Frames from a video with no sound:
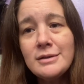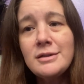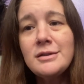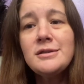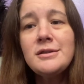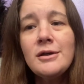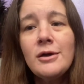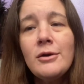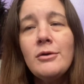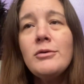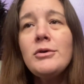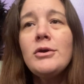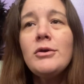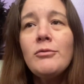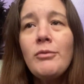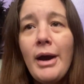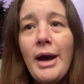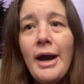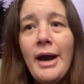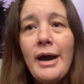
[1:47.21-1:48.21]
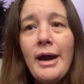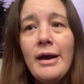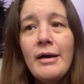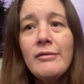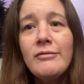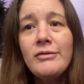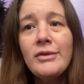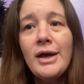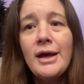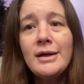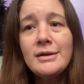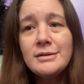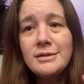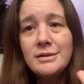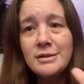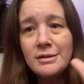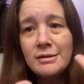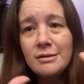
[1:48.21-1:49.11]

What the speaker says: So you have that